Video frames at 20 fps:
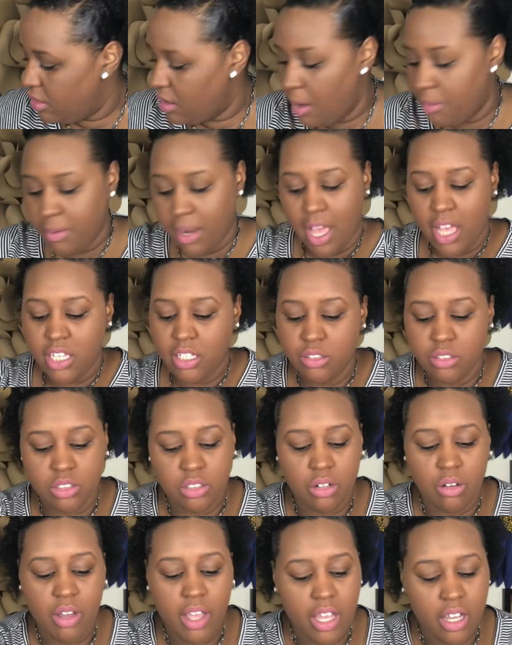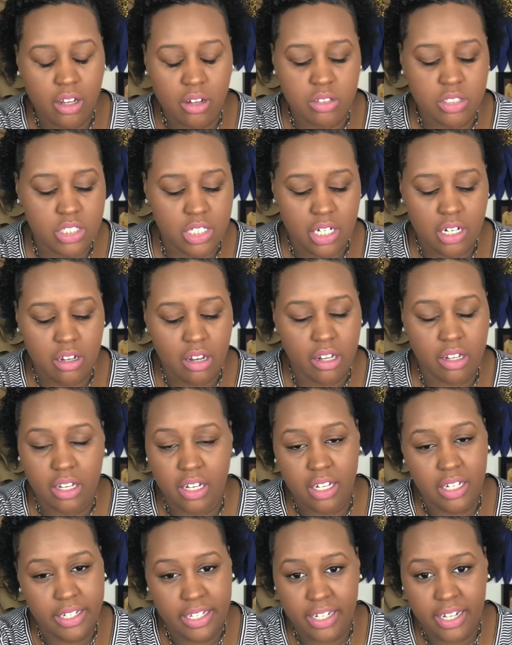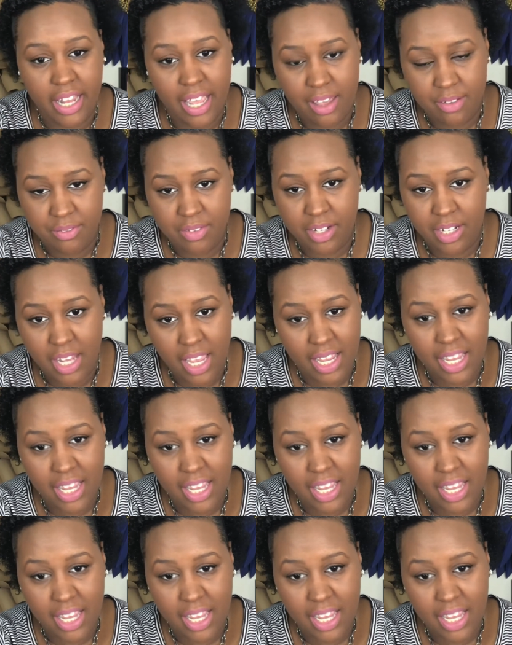I'm not using no Echo gel. I didn't have any.